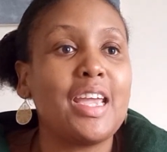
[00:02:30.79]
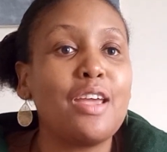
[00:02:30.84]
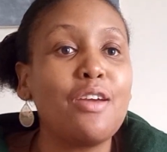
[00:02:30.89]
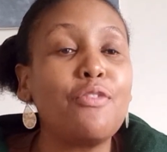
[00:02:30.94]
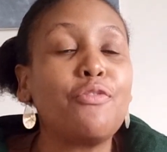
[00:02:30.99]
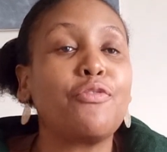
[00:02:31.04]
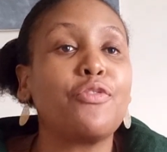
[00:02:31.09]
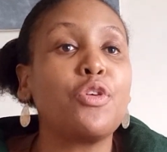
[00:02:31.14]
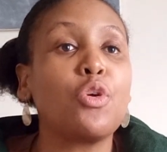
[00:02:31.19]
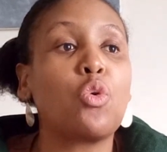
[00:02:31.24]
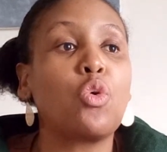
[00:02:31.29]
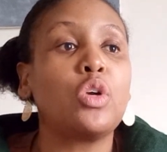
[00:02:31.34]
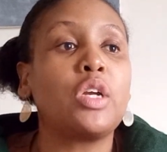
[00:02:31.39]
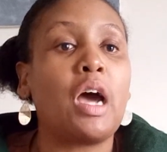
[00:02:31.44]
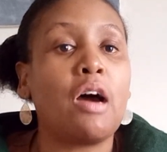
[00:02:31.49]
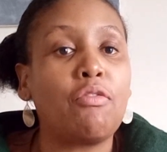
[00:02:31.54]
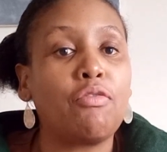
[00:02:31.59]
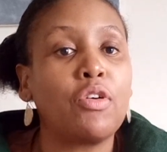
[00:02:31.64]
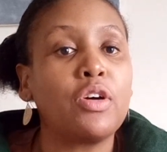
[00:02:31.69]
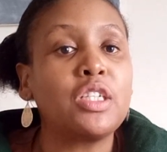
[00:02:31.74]
If you could
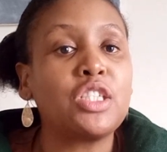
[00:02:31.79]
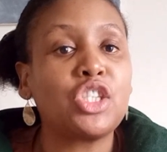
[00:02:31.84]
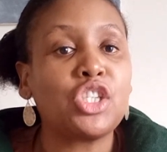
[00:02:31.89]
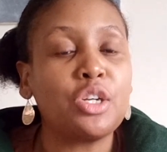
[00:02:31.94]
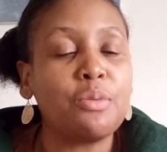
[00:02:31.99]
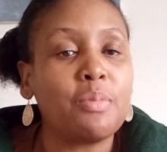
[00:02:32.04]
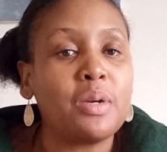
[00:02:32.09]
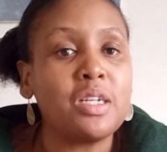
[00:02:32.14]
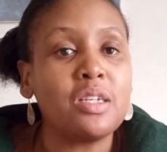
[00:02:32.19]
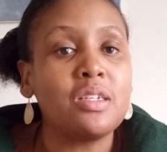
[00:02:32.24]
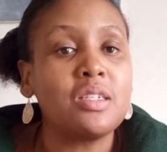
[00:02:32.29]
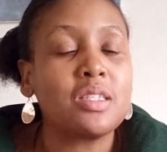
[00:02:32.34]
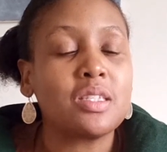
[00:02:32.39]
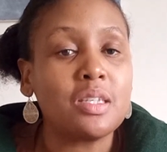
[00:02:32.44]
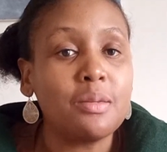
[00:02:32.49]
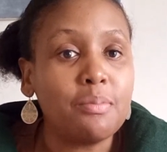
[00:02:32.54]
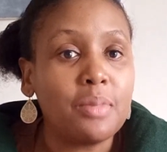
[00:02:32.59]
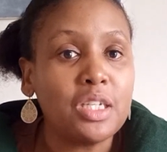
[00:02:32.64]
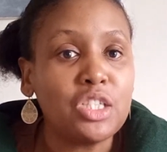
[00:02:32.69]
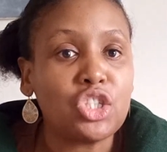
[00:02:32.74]
afford Simba
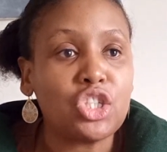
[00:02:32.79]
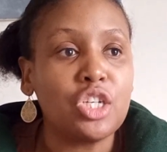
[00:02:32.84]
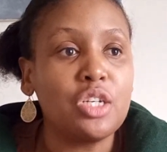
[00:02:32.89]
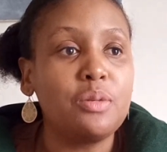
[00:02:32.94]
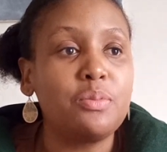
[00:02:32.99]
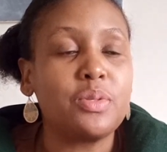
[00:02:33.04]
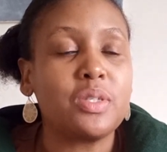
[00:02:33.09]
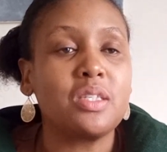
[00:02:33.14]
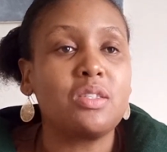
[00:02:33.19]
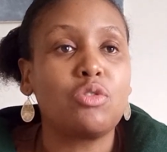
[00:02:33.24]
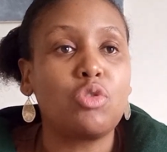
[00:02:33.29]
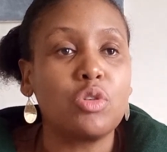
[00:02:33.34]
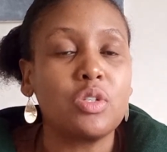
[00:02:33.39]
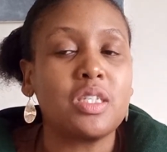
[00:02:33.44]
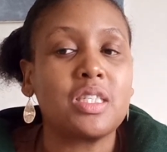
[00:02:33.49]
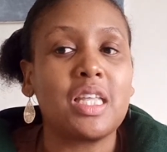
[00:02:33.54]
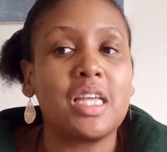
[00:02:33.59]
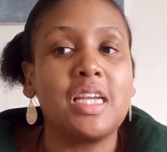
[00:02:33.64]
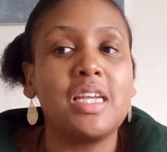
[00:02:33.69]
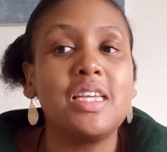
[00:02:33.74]
chips those
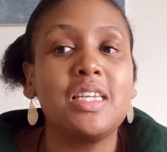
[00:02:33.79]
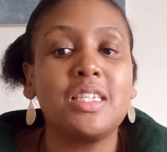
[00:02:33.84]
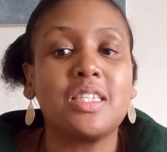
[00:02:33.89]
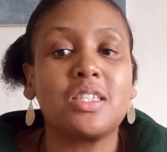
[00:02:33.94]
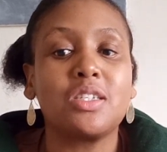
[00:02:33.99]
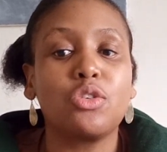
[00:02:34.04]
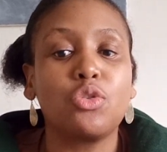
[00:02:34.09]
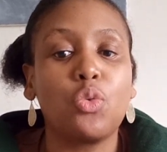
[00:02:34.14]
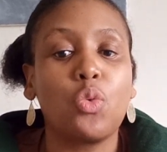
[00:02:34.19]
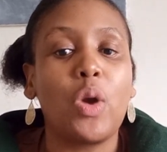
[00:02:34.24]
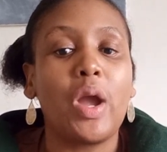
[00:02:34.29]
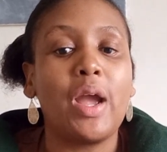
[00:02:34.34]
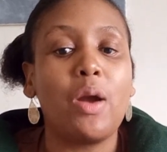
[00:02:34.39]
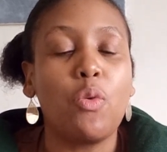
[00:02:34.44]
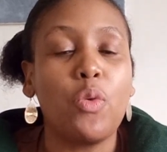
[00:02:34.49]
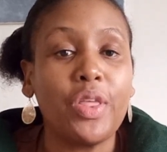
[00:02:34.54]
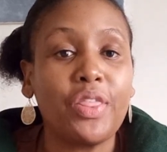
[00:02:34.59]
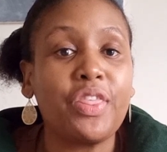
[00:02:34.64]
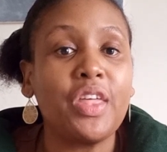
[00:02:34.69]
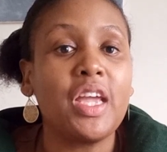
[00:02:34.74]
days, you were
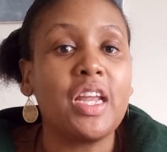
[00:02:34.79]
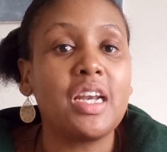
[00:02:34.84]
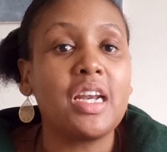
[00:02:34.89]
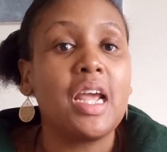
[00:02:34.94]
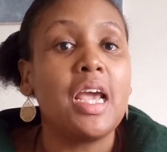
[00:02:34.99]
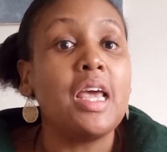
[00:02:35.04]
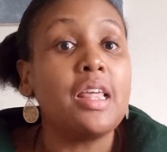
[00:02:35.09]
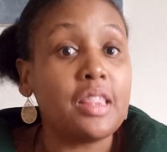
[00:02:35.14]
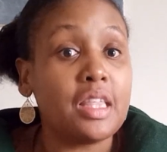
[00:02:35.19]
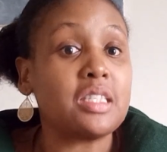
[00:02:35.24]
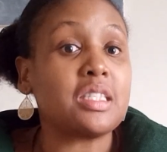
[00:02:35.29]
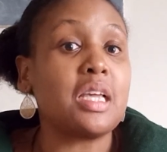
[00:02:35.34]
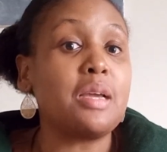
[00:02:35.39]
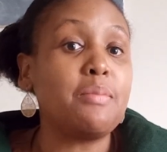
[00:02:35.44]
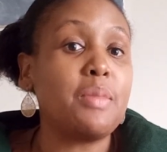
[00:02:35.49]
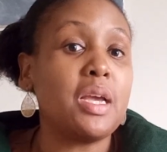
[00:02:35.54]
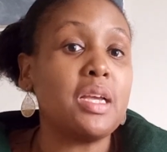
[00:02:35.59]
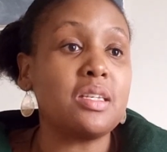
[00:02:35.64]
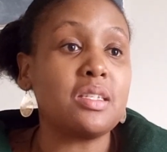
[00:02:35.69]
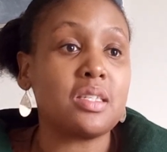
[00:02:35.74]
within the
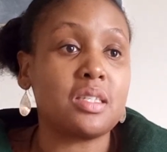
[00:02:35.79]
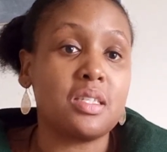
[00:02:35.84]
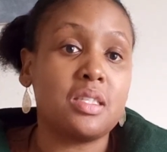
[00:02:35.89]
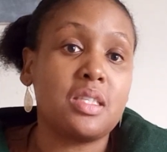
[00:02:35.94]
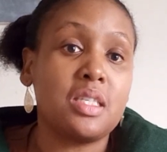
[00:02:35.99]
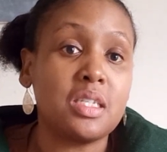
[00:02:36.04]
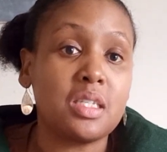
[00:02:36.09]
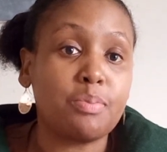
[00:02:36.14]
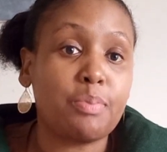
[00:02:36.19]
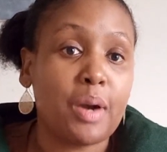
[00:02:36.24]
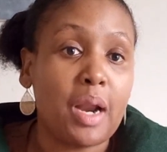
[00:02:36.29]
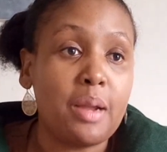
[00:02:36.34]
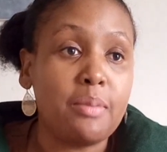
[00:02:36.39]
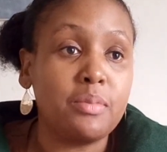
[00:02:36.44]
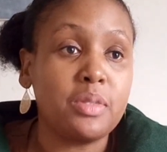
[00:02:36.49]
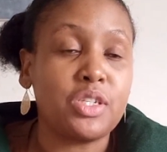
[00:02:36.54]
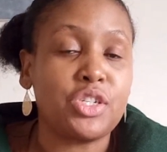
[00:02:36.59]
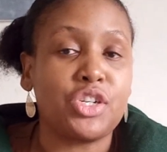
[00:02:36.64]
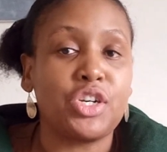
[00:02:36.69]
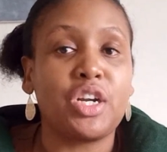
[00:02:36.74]
same as this
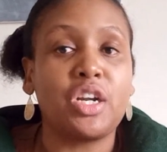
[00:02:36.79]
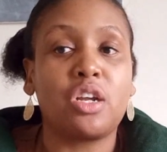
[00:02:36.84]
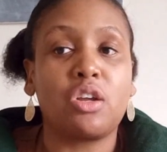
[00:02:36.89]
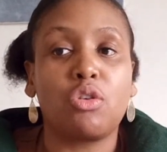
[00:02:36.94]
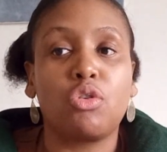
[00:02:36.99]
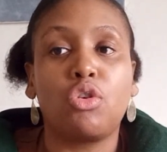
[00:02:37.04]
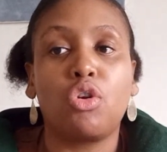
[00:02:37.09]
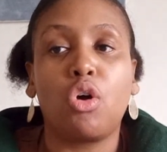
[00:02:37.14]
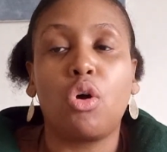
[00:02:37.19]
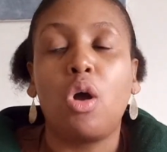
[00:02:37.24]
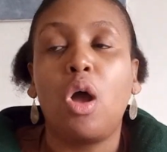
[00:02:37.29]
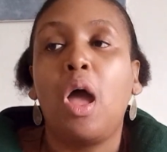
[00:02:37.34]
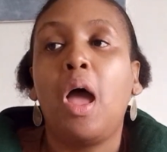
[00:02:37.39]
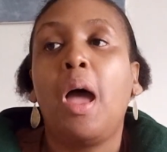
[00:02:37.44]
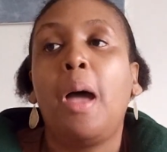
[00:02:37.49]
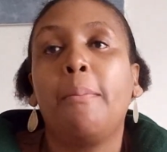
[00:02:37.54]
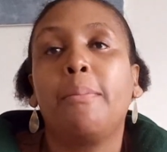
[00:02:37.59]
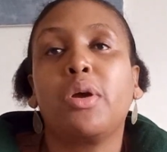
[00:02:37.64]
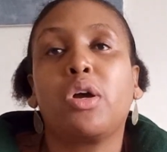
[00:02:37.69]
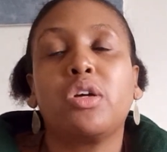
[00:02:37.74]
Prime drink,
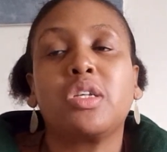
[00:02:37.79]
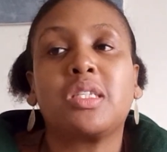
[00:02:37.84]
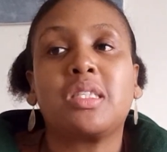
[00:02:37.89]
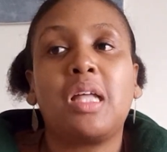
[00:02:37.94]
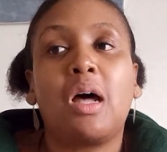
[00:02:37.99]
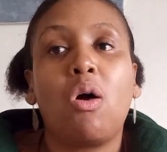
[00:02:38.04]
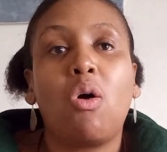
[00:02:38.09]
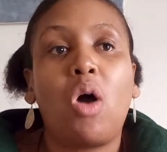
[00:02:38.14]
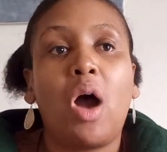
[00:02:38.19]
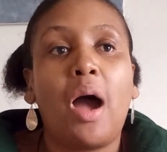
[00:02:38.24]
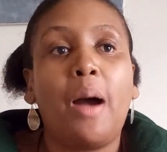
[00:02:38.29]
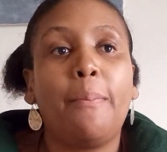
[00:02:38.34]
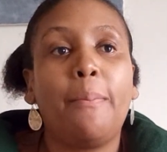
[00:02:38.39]
because now